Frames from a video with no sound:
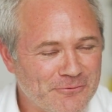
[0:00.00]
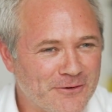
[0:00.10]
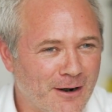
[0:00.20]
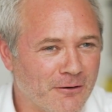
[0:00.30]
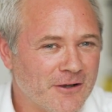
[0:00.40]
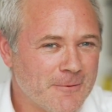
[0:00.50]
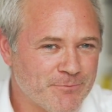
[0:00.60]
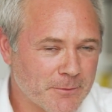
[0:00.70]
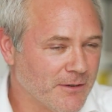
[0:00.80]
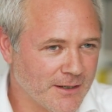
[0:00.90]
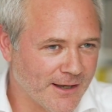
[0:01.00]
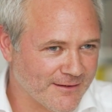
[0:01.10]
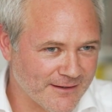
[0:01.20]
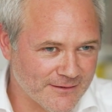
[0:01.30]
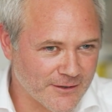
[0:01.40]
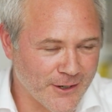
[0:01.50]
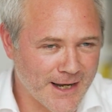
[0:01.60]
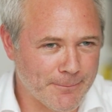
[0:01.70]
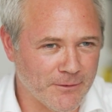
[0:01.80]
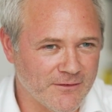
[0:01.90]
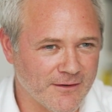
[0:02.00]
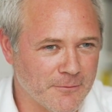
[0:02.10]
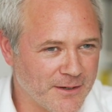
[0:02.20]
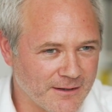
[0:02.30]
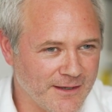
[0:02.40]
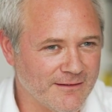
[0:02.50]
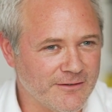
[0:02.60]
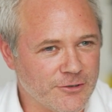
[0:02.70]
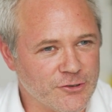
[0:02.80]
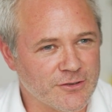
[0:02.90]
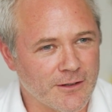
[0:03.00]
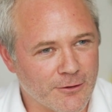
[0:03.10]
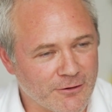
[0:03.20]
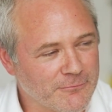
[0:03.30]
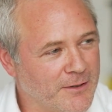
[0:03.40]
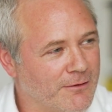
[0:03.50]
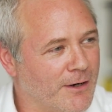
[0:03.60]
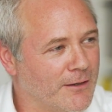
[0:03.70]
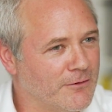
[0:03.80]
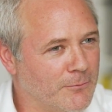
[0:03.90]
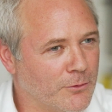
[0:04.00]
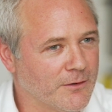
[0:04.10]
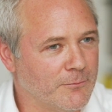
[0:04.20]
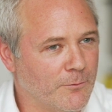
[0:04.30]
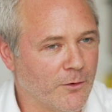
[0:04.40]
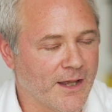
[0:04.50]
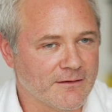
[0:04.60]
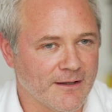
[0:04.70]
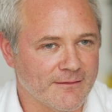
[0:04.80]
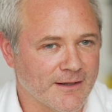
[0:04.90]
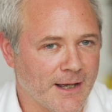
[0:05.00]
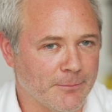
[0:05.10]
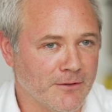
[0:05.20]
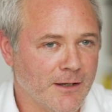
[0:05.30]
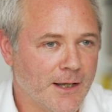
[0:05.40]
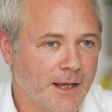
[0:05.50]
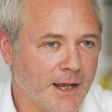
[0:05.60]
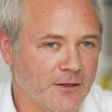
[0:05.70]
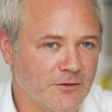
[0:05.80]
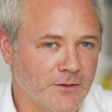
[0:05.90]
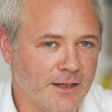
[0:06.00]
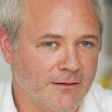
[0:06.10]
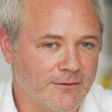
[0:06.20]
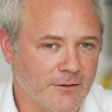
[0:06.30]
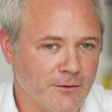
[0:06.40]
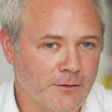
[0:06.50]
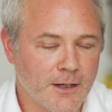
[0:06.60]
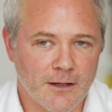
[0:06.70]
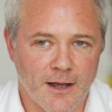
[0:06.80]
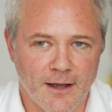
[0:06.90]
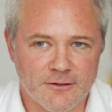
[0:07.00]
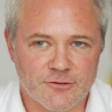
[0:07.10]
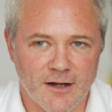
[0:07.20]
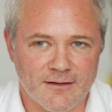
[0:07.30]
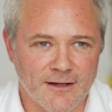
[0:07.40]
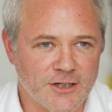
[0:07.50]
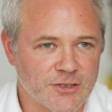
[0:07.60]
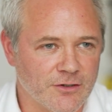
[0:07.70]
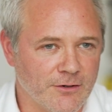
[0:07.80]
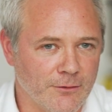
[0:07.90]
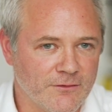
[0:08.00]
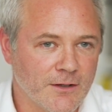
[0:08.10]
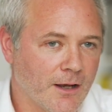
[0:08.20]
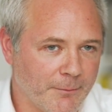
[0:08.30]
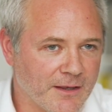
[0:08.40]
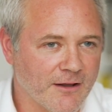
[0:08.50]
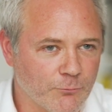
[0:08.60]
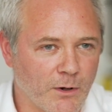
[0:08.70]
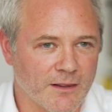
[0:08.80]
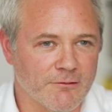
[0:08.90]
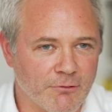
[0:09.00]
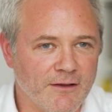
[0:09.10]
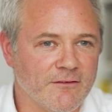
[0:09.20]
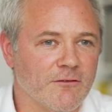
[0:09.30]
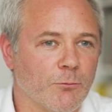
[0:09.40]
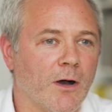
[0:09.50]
Not far. Yeah. But yes, so it happens, and the bigger the institution, the longer it's been around, the more that tends to happen. And you need to try to introduce. I mean, that's one of the reasons